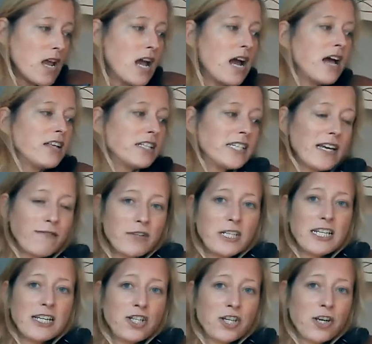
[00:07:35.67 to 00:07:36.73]

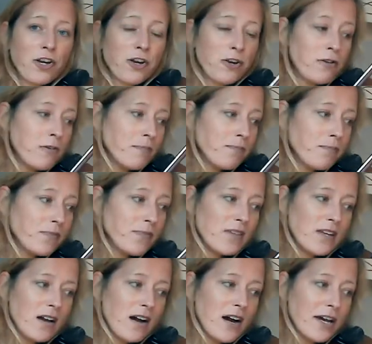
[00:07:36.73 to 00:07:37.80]
72...
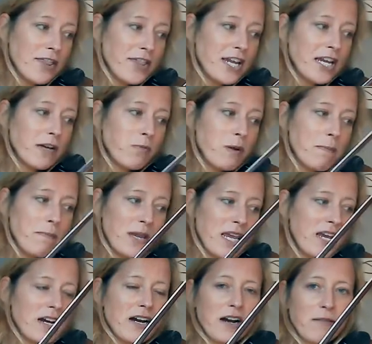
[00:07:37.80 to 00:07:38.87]
I think we
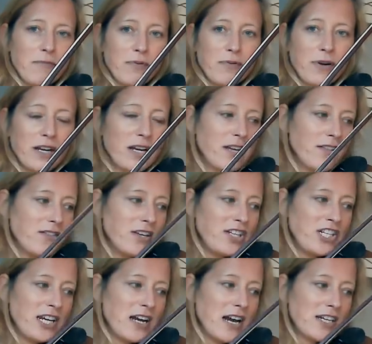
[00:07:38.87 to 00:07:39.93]
pick up the
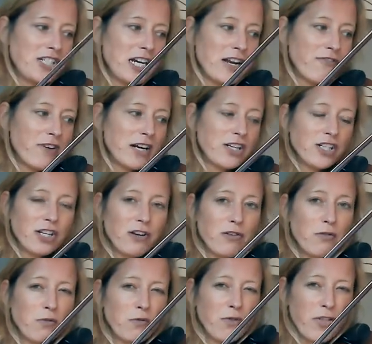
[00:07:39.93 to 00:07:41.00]

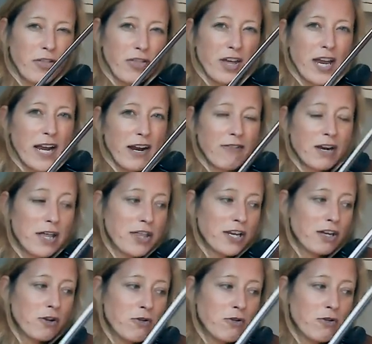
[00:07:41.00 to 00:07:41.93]
accelerando there, I think.